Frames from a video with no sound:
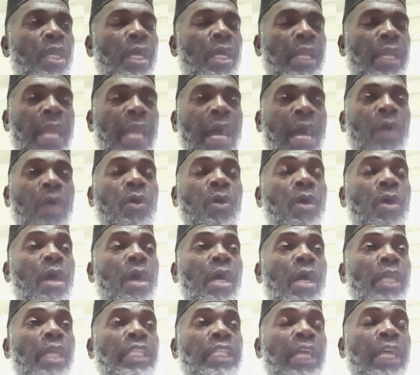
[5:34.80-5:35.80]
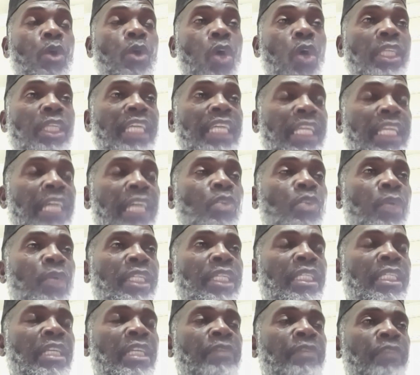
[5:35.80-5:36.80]
Now, the quota that we
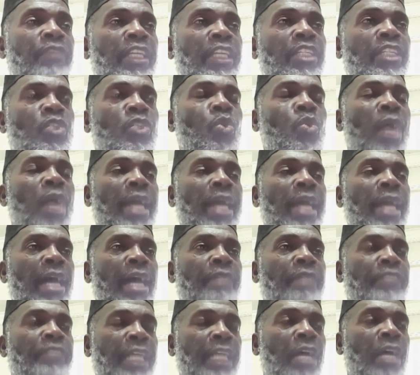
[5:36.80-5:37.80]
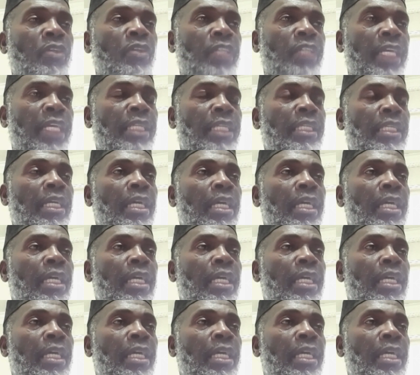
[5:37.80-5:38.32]
receive is 2,500.